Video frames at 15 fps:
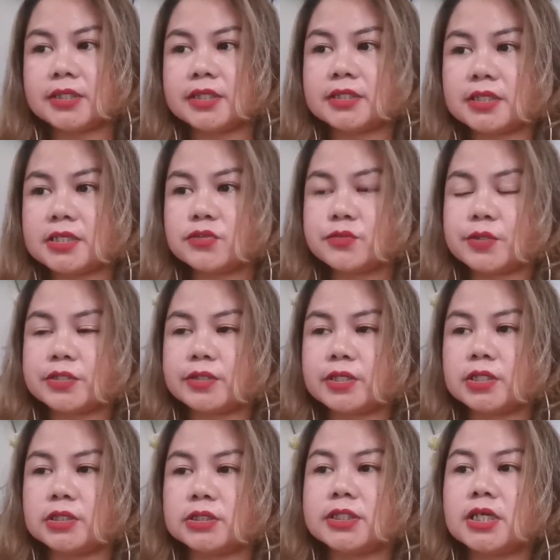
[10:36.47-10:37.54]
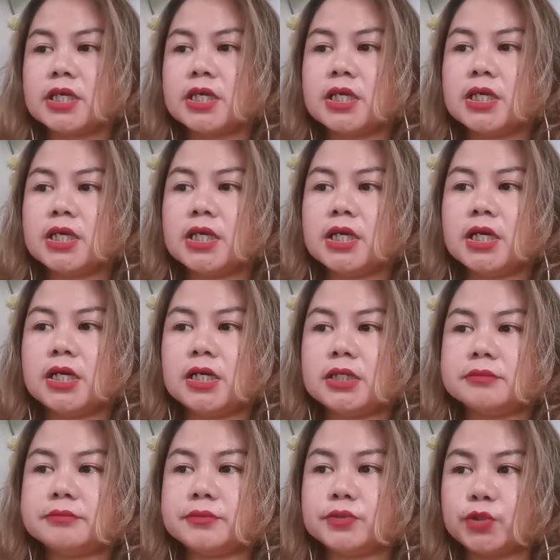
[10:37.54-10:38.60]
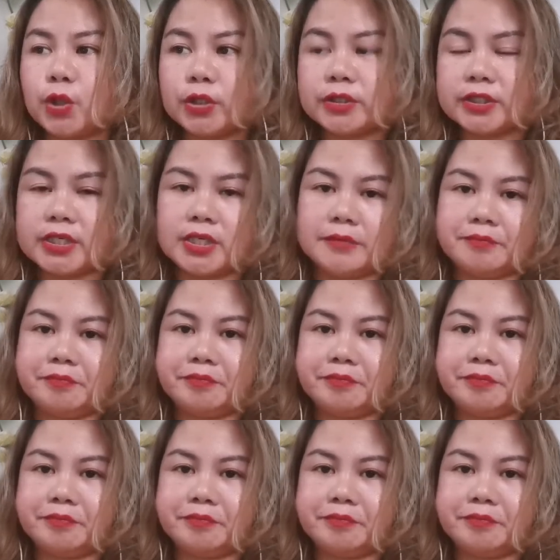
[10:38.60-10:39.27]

that is what they call dhoti.